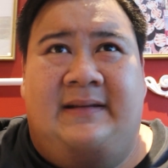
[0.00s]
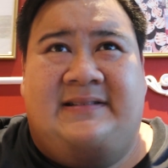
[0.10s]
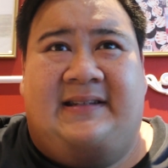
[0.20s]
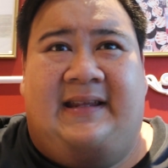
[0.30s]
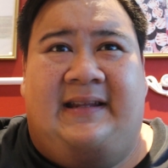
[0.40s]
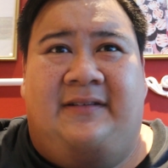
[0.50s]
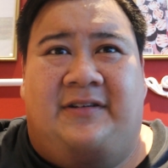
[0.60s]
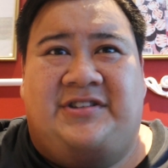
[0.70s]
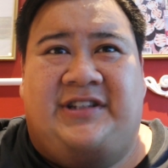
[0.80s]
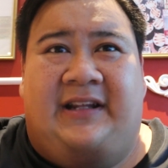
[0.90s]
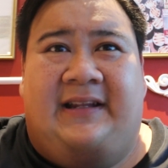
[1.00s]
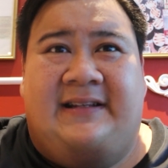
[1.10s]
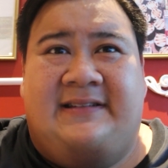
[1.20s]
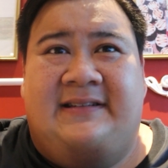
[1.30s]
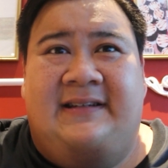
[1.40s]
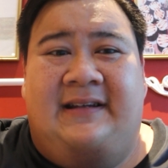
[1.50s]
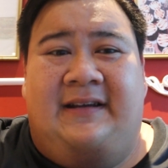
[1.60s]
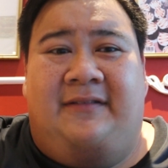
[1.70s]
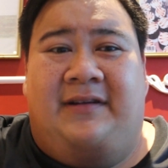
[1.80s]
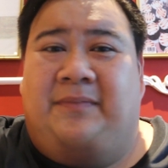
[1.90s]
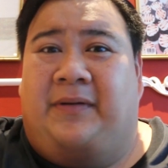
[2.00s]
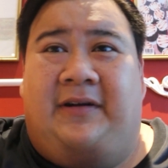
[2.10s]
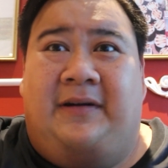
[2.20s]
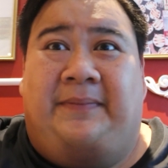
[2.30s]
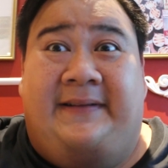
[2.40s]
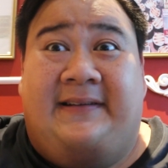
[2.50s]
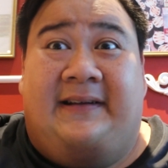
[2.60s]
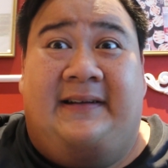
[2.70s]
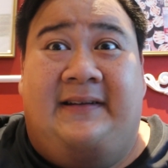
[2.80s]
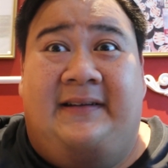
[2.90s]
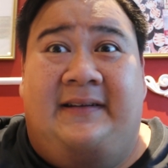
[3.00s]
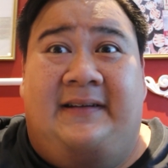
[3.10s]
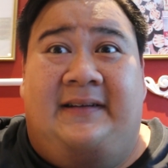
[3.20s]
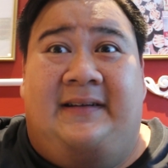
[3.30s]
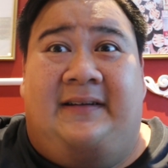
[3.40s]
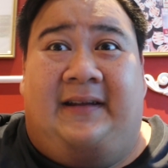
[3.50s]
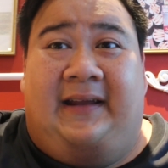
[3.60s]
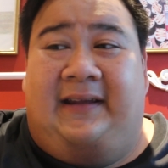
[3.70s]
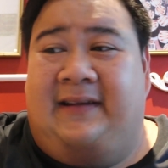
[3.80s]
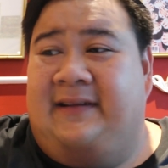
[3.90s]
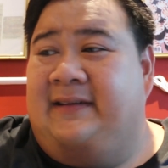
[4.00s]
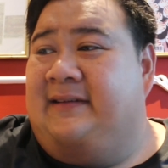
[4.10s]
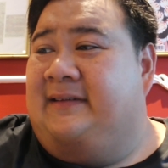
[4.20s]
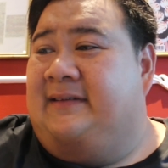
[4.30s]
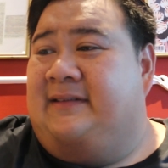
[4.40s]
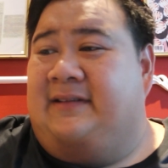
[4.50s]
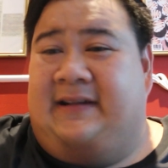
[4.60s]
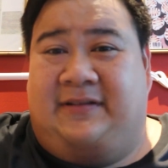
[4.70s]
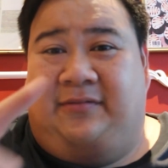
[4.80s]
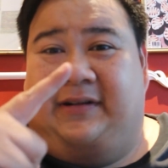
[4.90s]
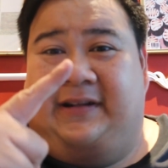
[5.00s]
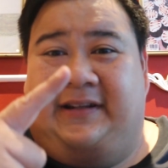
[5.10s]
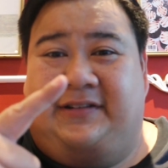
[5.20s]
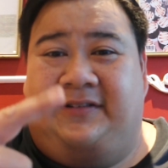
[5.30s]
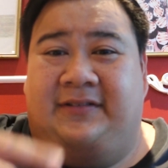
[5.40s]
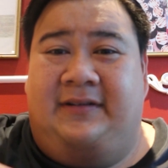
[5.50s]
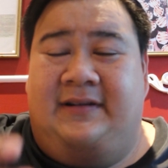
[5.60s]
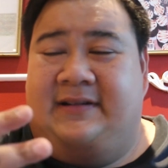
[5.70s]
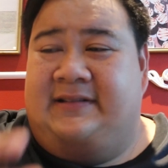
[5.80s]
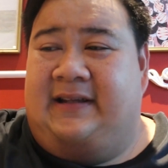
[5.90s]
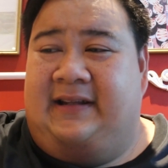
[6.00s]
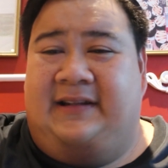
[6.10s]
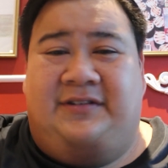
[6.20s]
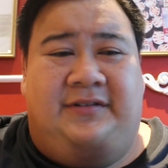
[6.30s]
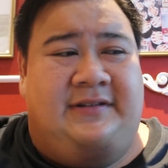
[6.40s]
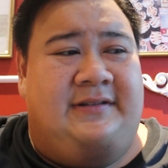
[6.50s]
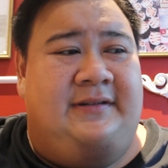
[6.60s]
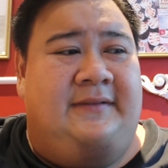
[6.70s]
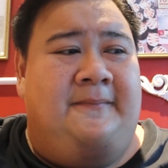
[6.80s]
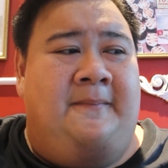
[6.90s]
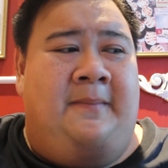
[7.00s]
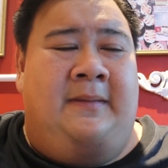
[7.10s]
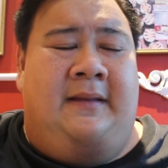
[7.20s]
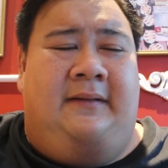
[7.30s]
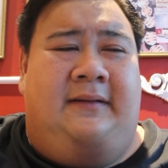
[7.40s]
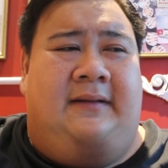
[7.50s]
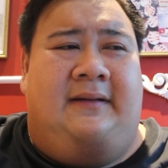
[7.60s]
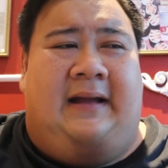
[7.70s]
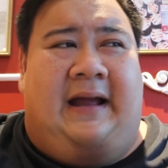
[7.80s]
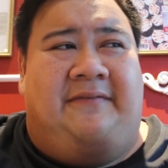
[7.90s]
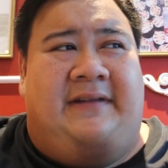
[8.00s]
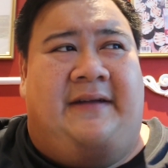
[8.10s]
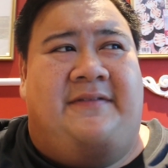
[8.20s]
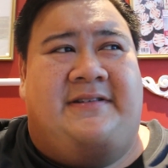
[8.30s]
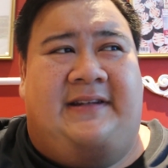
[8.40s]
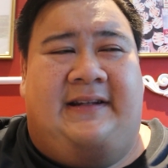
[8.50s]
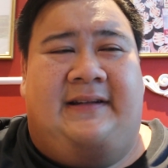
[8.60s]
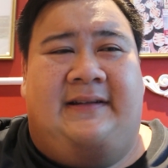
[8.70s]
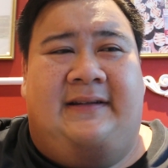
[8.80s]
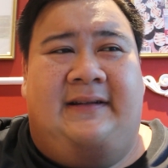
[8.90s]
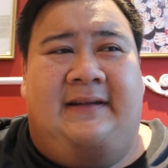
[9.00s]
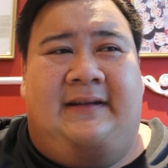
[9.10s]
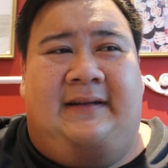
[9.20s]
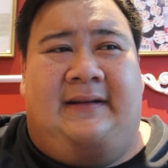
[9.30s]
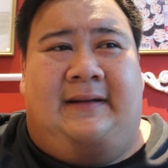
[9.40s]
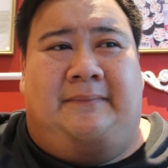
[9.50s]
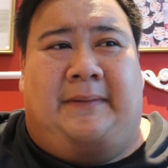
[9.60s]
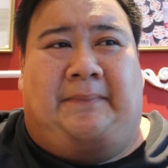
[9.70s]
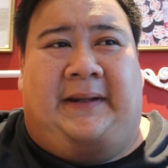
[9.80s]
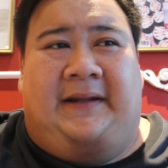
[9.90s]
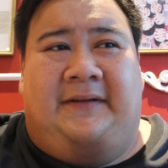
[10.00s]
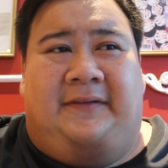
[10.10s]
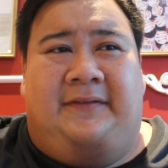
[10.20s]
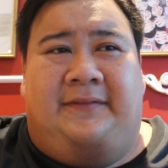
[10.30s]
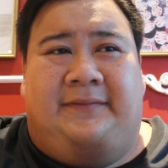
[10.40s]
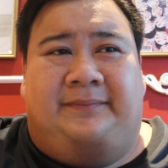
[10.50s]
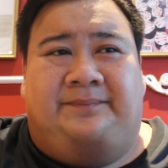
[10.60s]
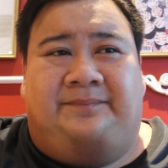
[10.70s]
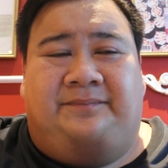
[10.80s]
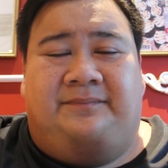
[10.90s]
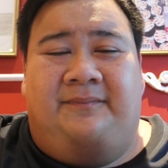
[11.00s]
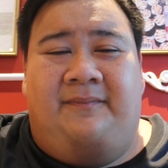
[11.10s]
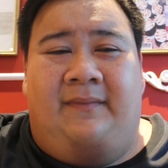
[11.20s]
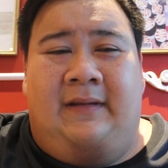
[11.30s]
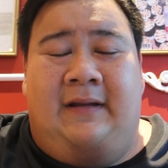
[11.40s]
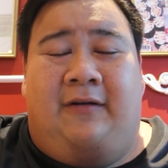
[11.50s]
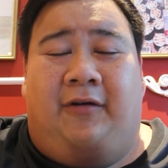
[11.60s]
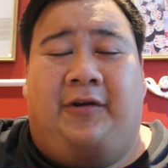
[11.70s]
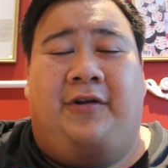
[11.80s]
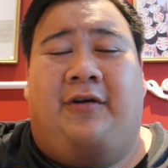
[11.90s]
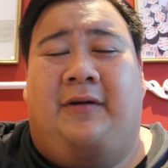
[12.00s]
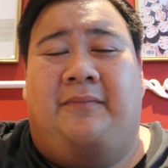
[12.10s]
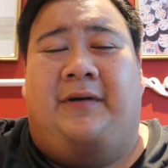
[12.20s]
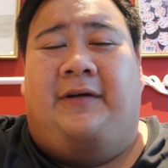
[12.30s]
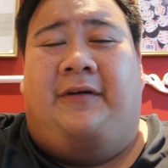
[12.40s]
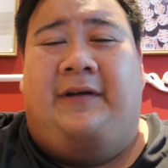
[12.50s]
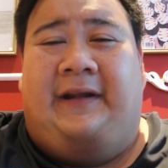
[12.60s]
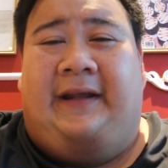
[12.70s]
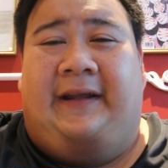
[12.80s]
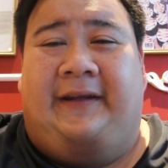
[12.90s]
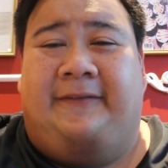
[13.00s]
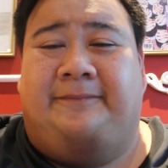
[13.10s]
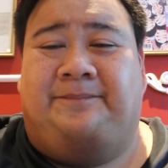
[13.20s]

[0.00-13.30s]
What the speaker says: skinned or shellless when you put it on a pizza. Okay, so that's one issue. Second issue is I've never seen pepino or cucumber on a